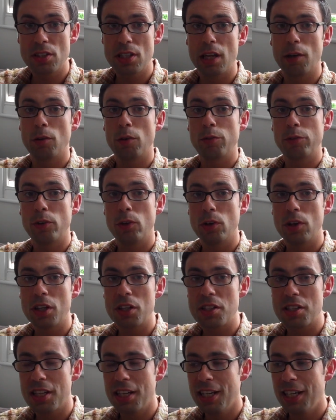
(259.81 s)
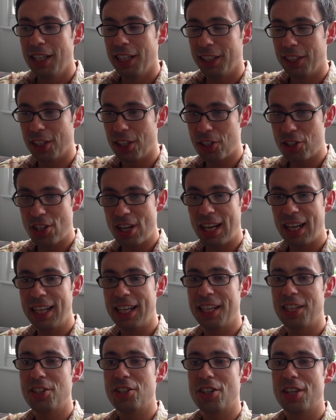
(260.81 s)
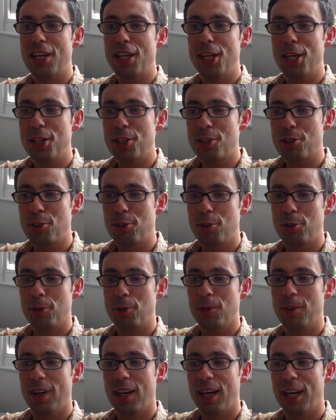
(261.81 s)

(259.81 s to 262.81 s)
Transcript: Now, of course, the challenge is to